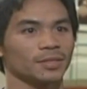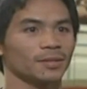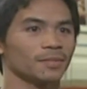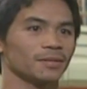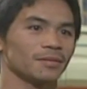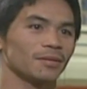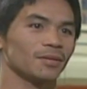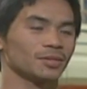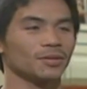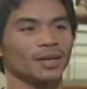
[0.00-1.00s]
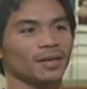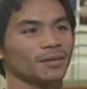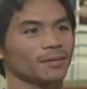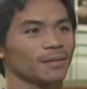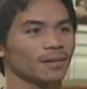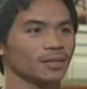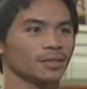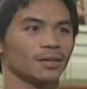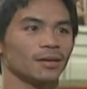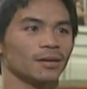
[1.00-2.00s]
to myself, it's okay.
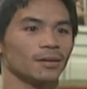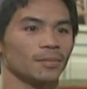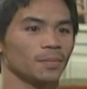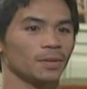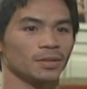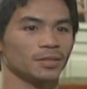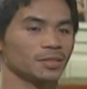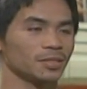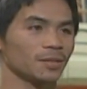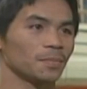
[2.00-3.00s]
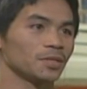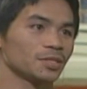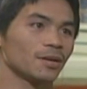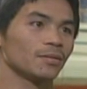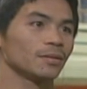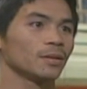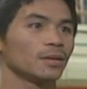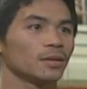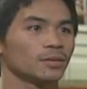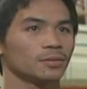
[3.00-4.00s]
This is a first round,
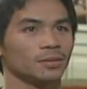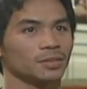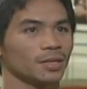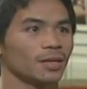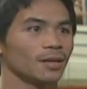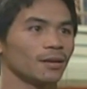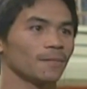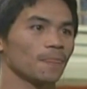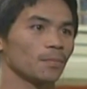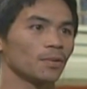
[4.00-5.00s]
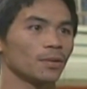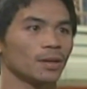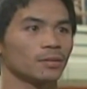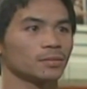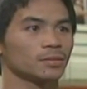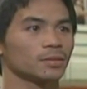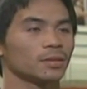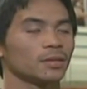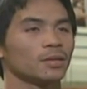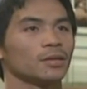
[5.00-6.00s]
so there's more rounds.
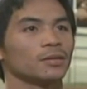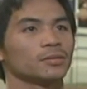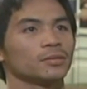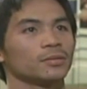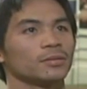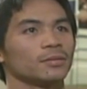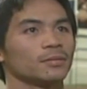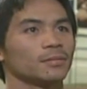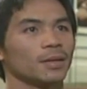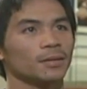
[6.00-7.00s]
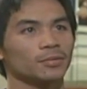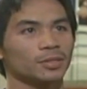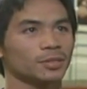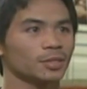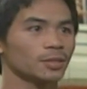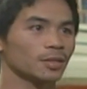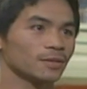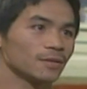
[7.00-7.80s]
So I concentrated